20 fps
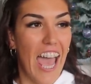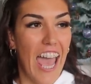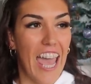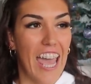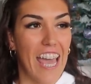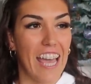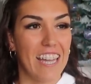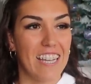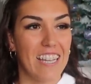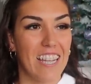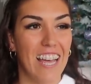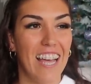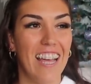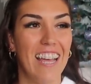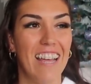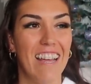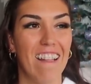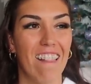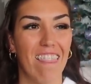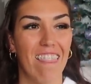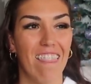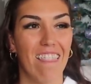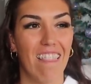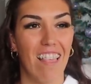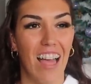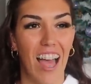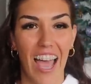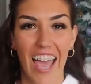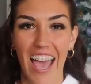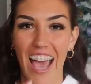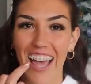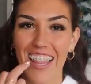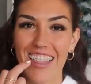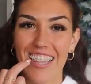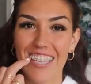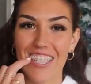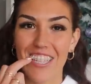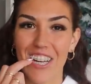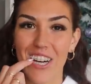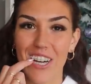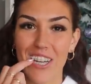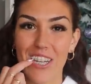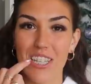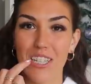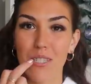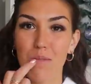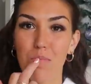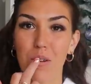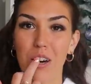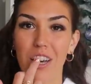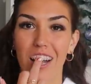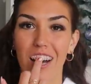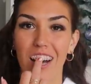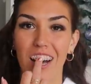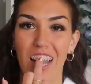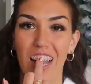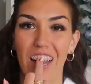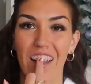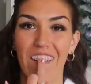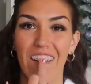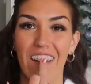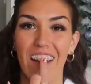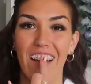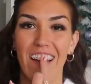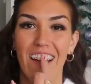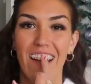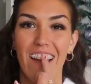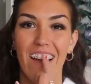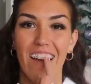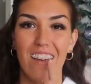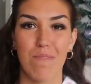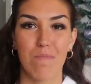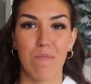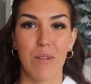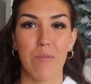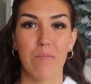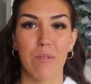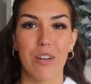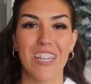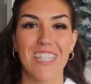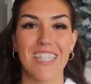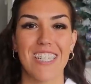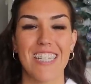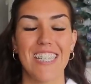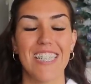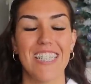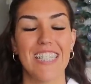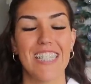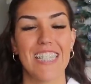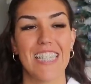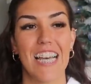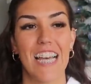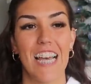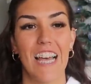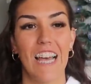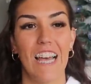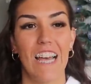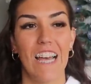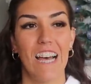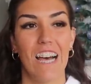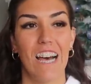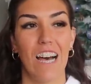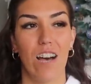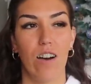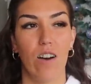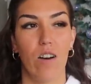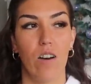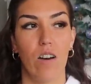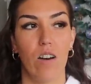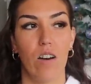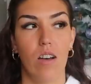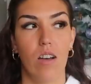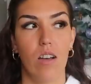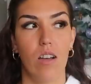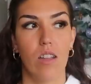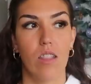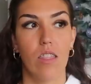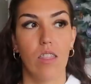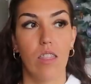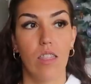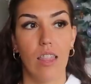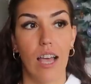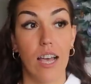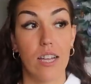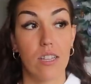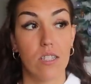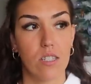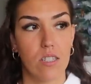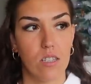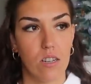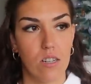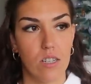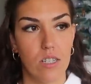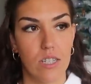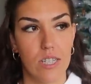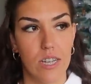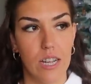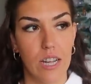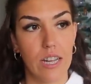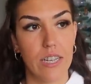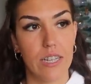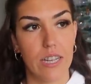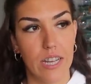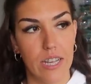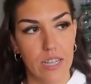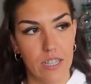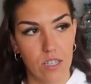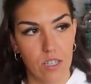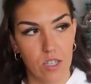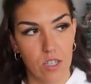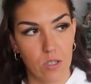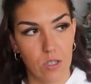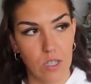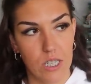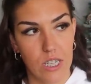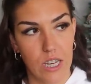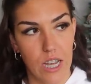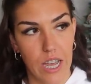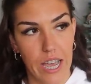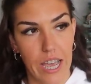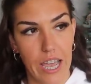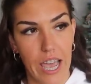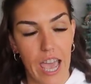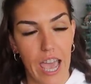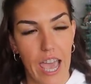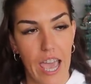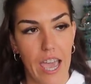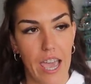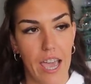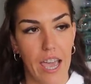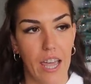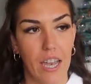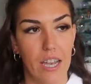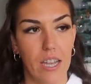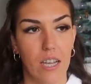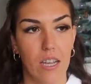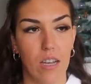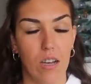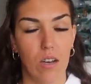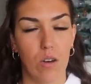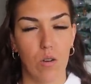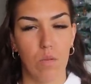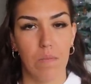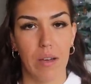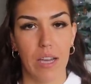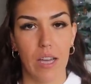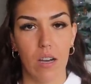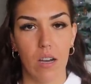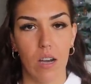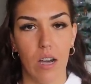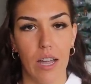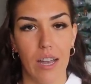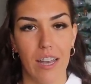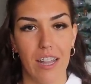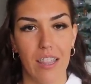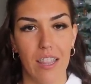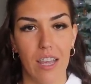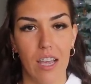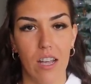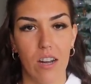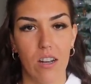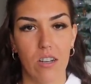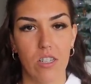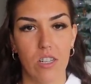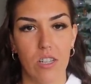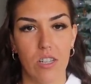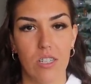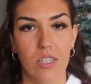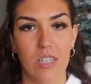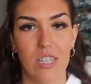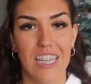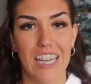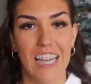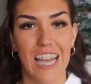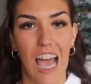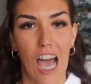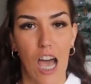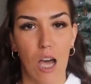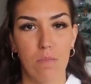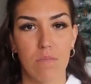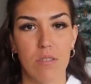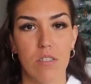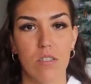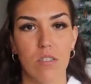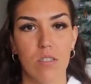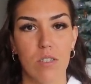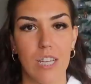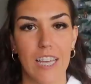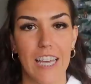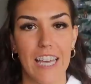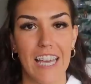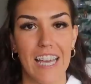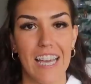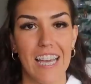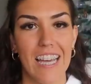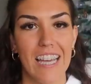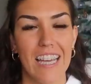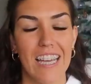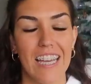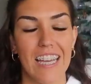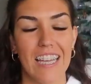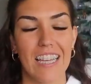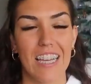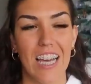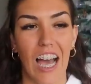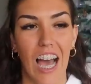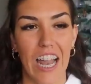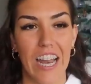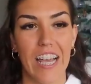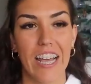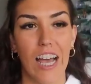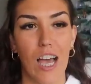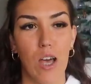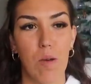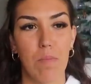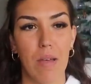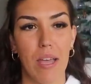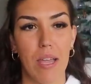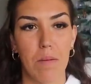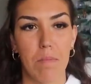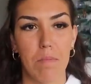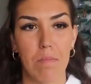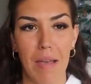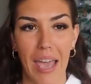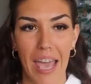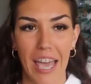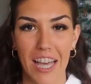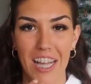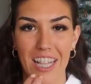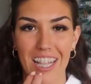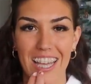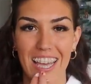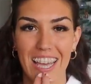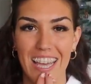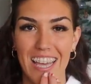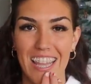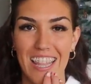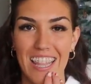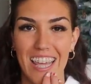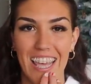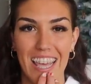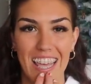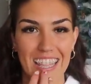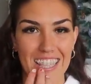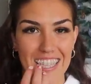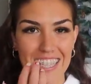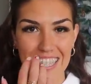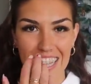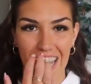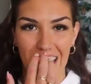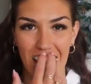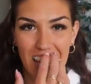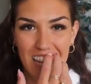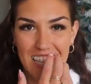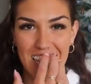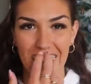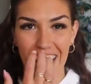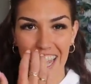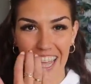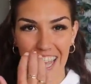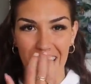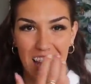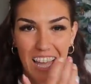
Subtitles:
and I had these hooks put on my braces on last Thursday, today's Tuesday, and oh my God, they are just absolutely cutting up and mangling the insides